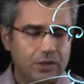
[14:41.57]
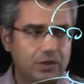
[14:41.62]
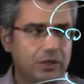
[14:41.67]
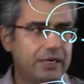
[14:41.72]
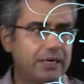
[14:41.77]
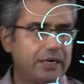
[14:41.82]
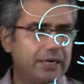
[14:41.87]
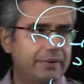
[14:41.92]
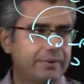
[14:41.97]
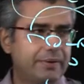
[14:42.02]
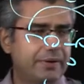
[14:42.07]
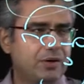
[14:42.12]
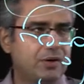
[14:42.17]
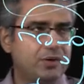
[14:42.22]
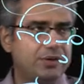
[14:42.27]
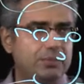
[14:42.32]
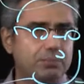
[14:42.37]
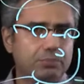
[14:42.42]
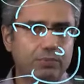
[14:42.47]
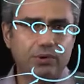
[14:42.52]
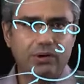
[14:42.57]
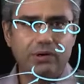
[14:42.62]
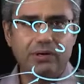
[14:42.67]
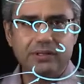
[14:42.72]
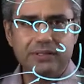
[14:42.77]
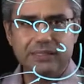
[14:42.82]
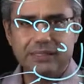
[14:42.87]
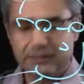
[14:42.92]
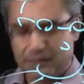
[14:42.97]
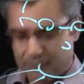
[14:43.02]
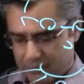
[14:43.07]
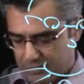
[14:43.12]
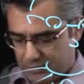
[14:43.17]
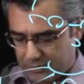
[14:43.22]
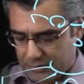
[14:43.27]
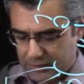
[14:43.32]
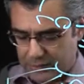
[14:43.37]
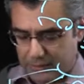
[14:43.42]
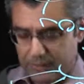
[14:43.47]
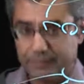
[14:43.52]
On the bond
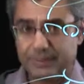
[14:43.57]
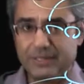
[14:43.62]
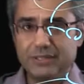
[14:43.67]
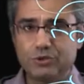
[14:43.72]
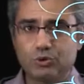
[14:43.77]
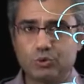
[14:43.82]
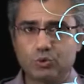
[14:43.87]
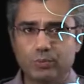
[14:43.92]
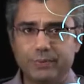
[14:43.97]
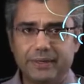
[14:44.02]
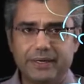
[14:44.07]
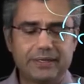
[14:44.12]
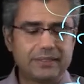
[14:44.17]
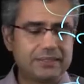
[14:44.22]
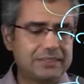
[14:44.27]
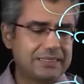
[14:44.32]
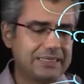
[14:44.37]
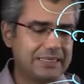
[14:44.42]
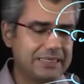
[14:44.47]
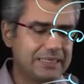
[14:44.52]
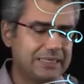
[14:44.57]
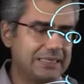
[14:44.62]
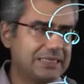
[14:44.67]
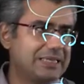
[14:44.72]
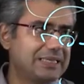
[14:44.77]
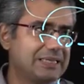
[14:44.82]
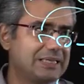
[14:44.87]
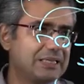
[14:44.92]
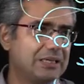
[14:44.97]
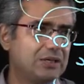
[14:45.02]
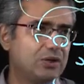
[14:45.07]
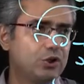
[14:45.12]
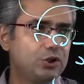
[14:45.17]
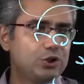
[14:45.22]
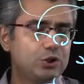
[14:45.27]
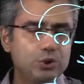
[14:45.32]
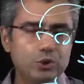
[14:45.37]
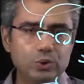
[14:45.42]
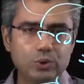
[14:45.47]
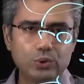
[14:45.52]
instrument,
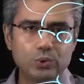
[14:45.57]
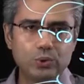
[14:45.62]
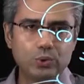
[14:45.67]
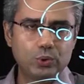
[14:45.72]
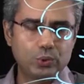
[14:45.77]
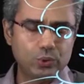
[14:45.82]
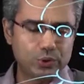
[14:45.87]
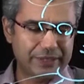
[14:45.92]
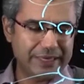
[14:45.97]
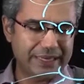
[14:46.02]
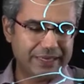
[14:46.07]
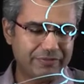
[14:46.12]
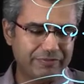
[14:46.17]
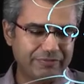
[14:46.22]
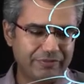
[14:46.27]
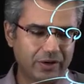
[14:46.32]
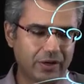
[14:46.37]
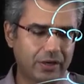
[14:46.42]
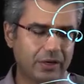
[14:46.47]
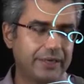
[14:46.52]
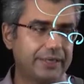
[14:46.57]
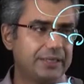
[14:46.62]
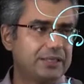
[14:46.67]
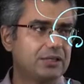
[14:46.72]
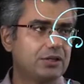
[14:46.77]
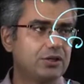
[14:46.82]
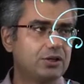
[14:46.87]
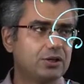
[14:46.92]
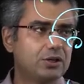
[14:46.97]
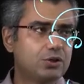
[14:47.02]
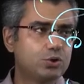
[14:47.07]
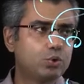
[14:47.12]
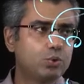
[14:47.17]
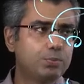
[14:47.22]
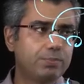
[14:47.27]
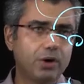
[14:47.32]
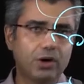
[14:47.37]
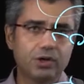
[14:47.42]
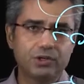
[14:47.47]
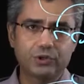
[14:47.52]
you can find
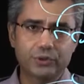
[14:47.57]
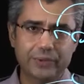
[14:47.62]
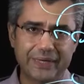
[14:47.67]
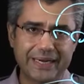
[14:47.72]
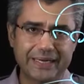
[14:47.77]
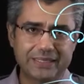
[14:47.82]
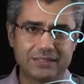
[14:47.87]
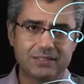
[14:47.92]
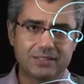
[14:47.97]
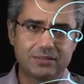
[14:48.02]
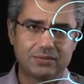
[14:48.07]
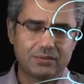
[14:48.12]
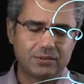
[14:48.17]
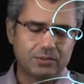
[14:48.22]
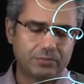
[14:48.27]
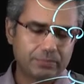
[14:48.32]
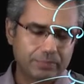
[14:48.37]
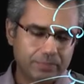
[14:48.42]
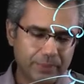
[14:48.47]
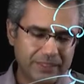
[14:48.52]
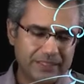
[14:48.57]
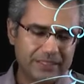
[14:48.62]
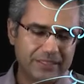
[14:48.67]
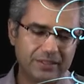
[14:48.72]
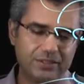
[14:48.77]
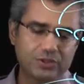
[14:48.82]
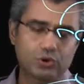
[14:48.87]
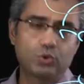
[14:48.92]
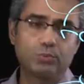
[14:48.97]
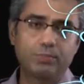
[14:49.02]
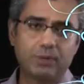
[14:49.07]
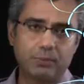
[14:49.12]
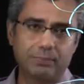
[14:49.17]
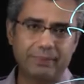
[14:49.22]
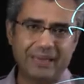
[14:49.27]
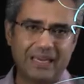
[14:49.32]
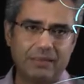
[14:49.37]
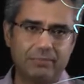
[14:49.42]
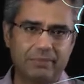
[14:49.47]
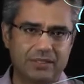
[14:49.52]
coupon rate, but here is coupon
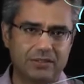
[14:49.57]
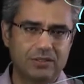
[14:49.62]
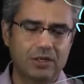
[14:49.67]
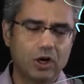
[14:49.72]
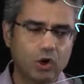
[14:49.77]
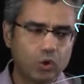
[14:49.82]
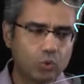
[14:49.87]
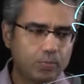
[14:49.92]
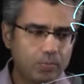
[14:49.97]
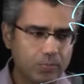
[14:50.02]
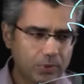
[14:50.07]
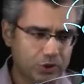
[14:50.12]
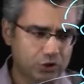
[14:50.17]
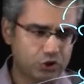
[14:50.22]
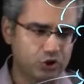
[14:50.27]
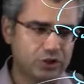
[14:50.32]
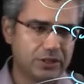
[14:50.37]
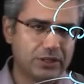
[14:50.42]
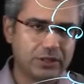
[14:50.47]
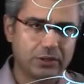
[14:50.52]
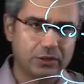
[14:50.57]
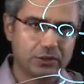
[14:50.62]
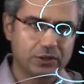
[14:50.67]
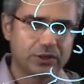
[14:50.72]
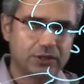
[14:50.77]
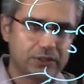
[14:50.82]
payment, how much in